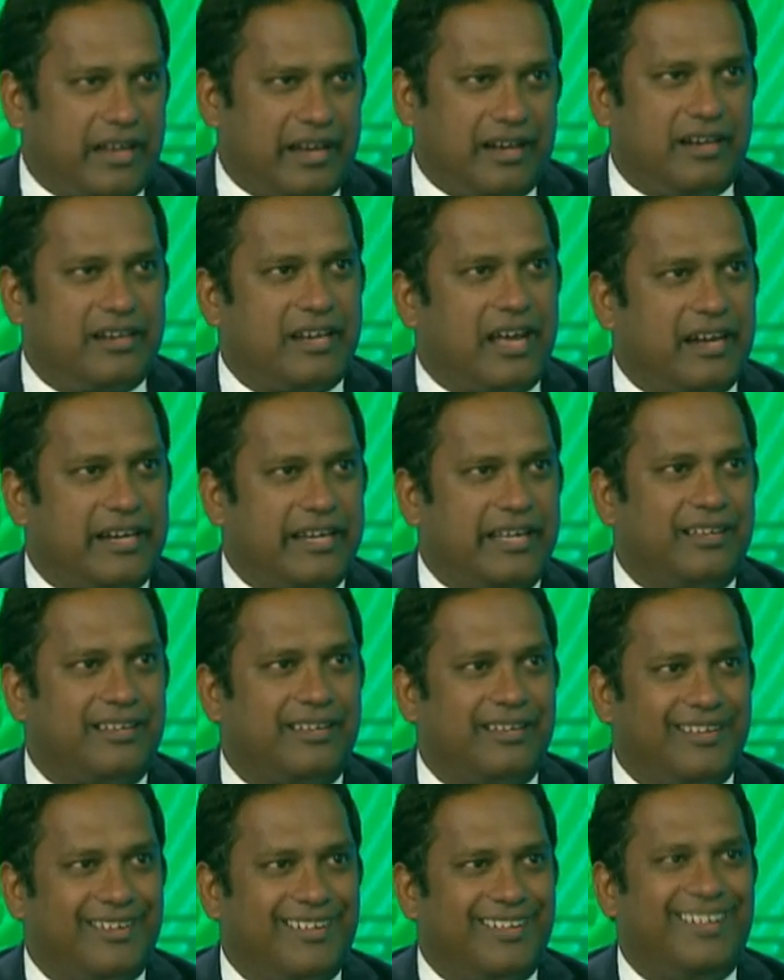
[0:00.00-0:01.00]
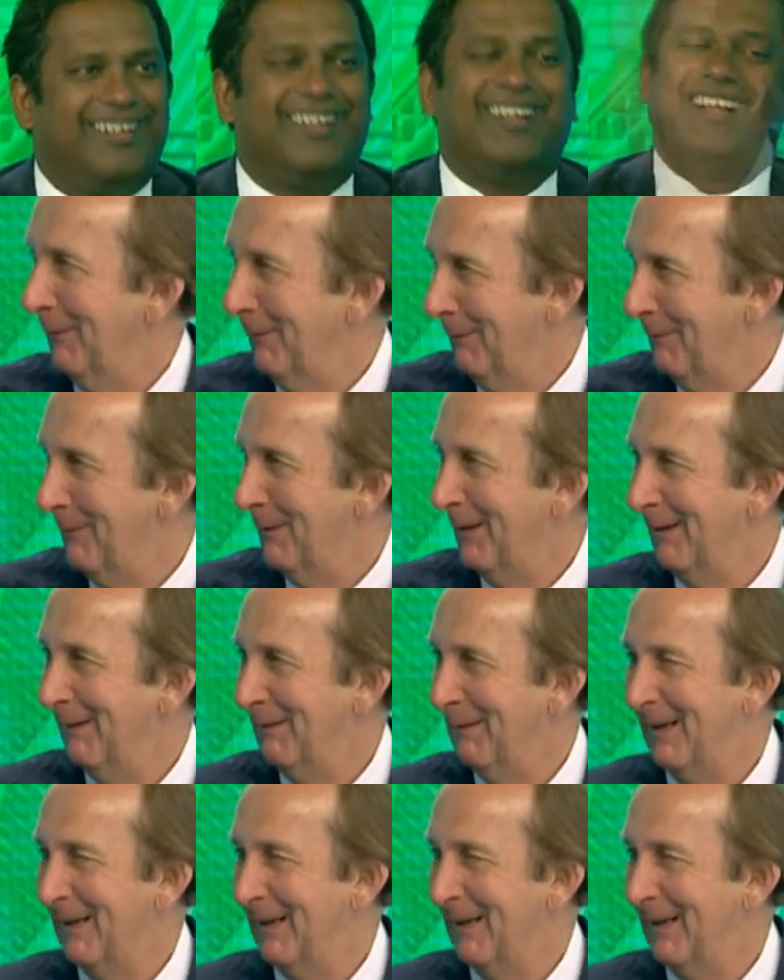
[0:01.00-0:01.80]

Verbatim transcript: you have been very political. well,